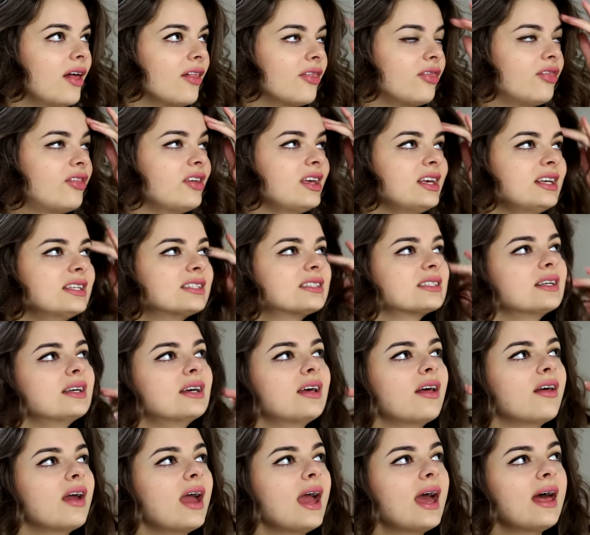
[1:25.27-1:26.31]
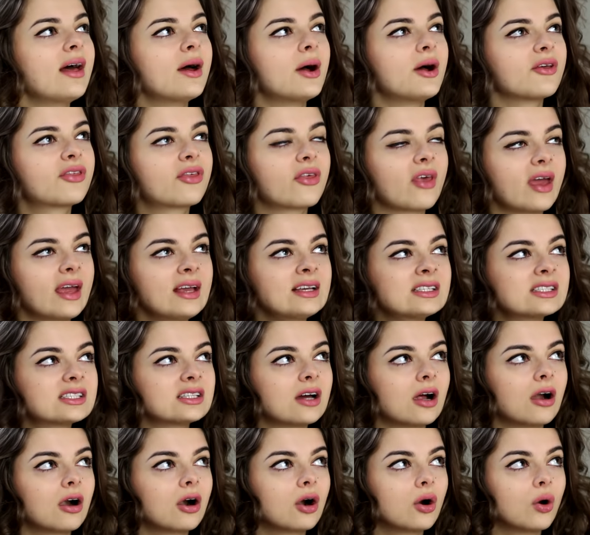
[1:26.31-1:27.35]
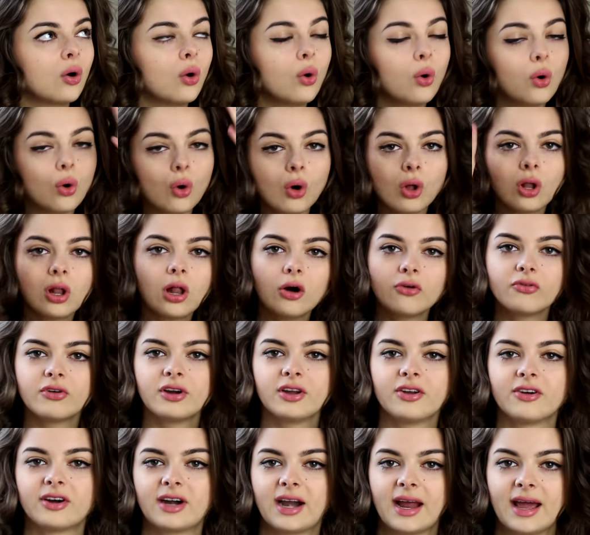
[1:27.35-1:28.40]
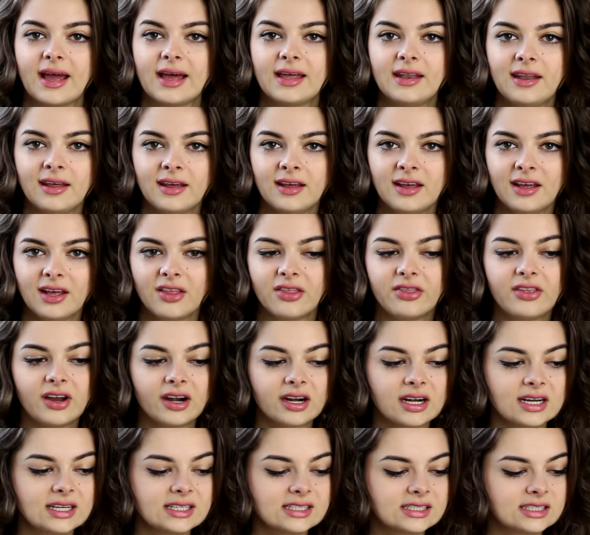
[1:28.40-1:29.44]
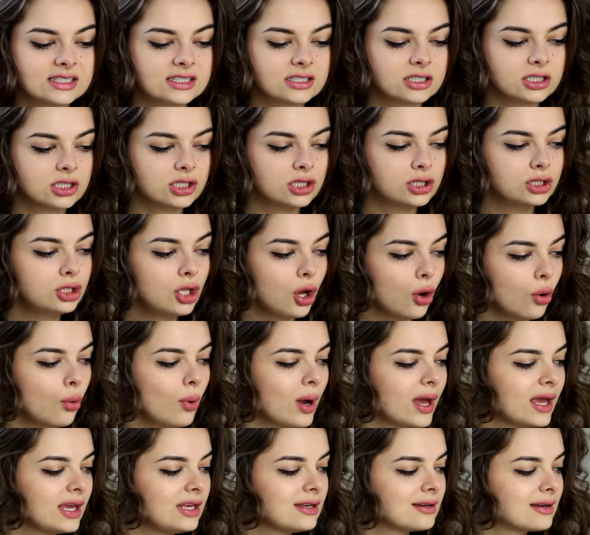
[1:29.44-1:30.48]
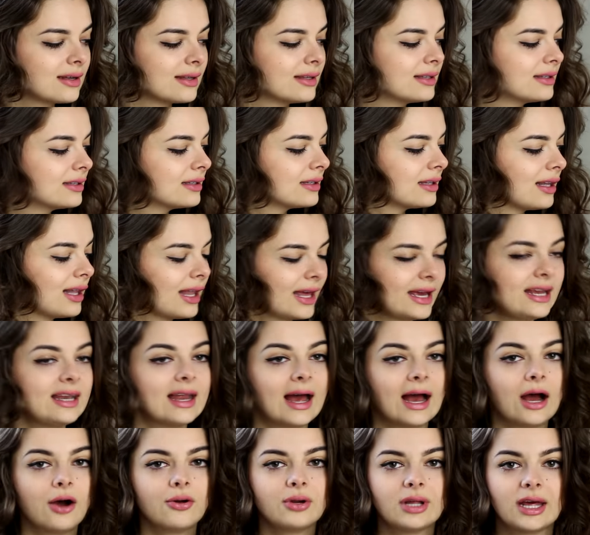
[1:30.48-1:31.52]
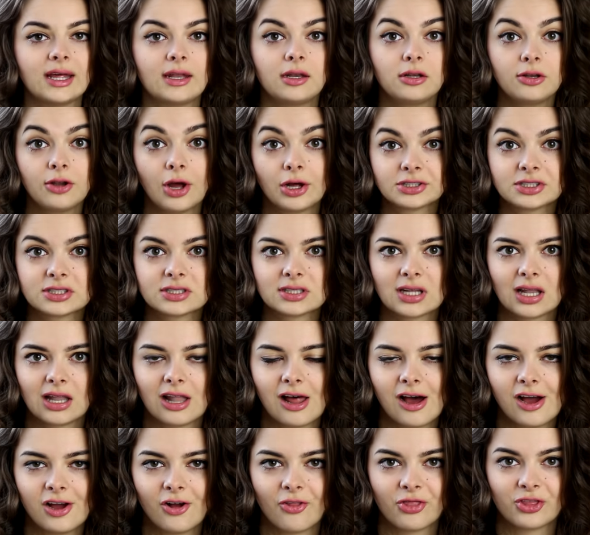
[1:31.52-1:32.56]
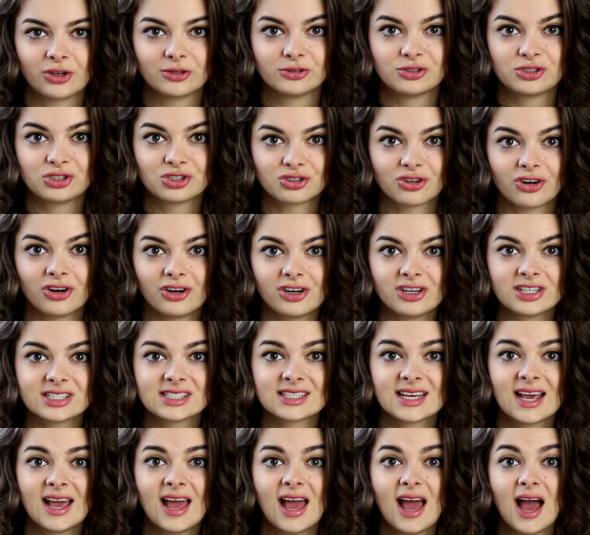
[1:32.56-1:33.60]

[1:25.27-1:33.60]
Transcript: These things are all over your head. There is no way you can lay down and not lie on those straws.